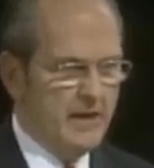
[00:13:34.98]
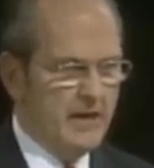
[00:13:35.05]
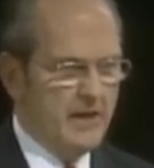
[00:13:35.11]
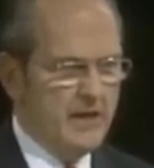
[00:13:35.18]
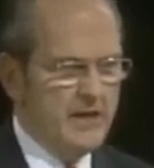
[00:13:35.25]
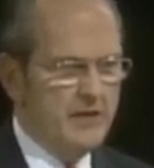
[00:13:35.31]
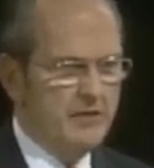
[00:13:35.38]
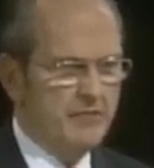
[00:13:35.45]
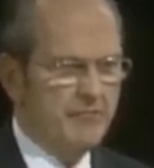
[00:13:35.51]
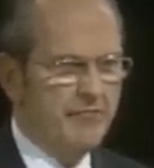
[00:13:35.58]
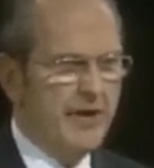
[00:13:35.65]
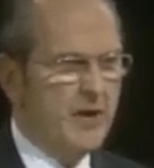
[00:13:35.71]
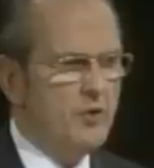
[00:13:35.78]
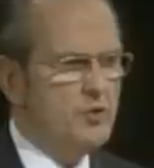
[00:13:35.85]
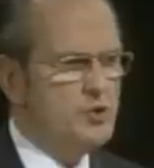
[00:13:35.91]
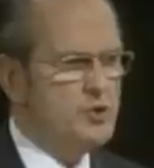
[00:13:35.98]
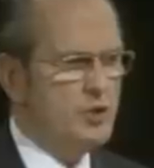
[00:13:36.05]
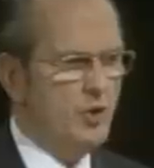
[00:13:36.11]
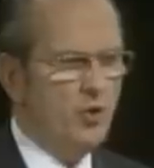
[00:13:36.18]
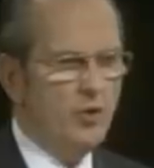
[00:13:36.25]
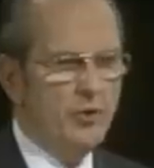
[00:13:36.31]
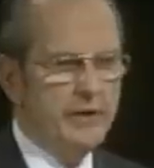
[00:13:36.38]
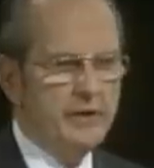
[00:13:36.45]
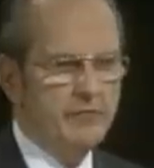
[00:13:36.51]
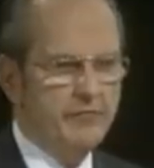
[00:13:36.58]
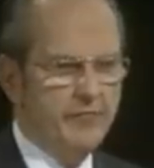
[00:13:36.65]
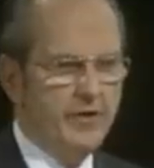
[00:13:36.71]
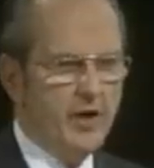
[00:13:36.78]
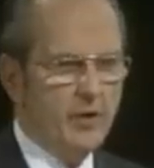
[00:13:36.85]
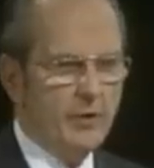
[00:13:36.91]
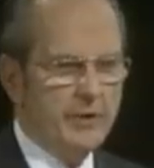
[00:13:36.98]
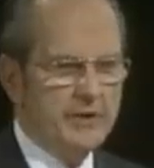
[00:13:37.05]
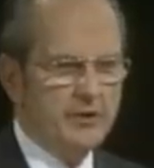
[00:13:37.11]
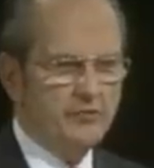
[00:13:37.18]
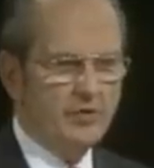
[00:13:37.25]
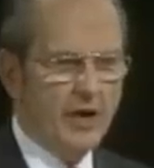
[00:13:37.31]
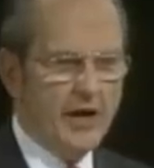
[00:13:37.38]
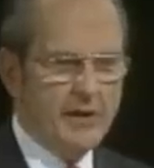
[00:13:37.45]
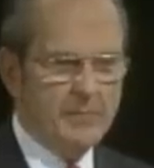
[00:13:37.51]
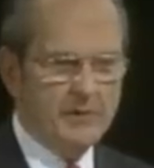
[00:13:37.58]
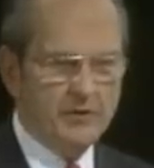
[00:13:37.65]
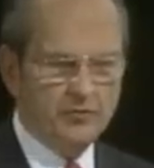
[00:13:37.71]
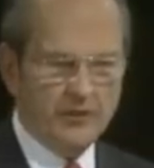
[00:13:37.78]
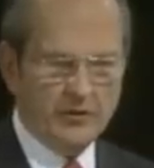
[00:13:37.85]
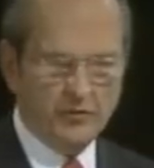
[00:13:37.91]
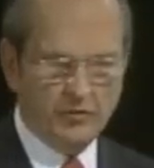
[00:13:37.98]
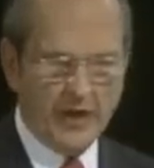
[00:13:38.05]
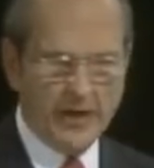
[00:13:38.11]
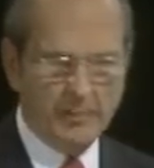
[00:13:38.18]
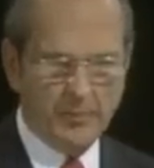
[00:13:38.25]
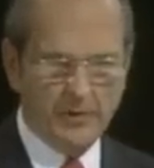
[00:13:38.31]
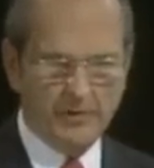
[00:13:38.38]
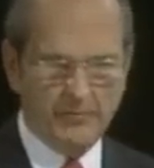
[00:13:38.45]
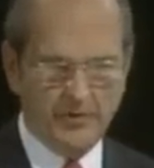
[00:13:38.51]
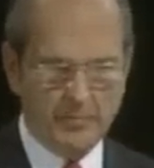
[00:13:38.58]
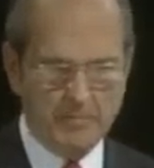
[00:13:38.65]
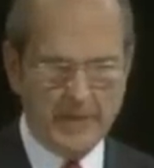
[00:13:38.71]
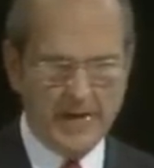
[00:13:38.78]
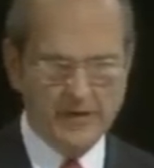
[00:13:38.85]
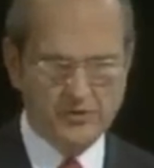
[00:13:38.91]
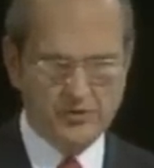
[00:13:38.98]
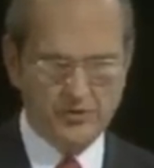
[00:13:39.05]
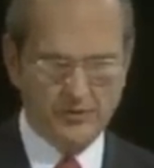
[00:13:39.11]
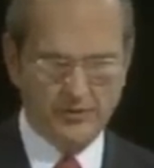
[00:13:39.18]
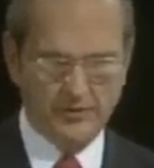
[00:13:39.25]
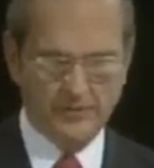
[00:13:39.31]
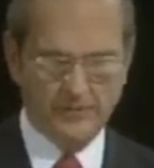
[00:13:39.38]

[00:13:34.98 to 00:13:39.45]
He had found joy in following the timeless example of the Master.